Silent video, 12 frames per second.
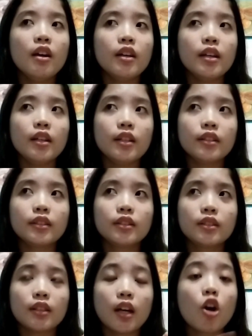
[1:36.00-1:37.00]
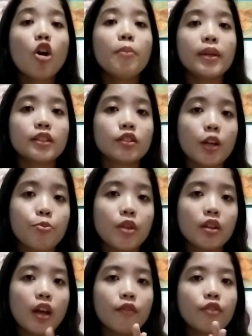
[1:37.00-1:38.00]
It's a comic strip that
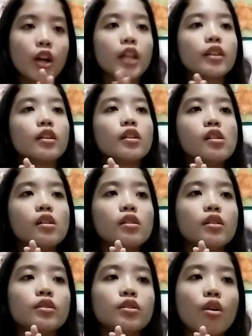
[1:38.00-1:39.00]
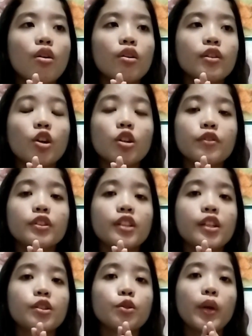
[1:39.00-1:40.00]
I've read. So the
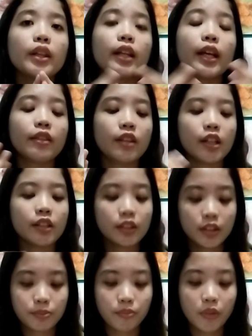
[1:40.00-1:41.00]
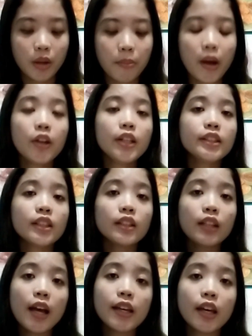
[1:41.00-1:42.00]
conversation went like this. Merong isang
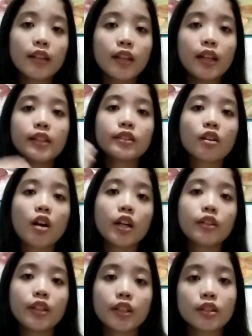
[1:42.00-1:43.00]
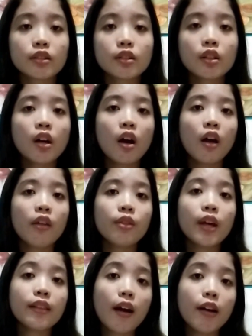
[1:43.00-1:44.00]
client and isang artist.
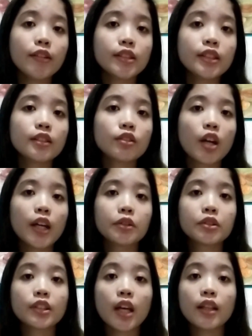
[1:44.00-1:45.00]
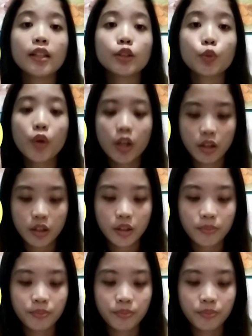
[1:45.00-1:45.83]
That artist is trying to sell his work.